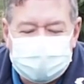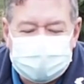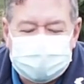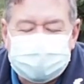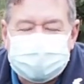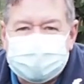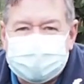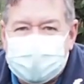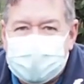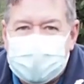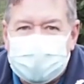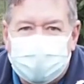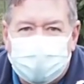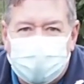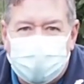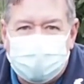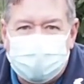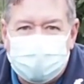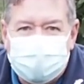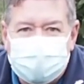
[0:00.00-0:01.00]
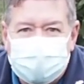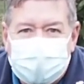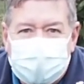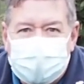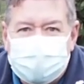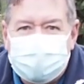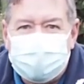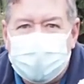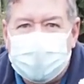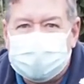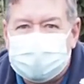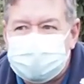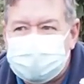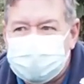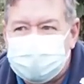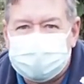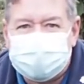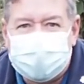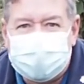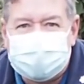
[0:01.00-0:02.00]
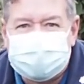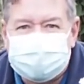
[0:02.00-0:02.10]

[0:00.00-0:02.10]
the skin up. Make sure they can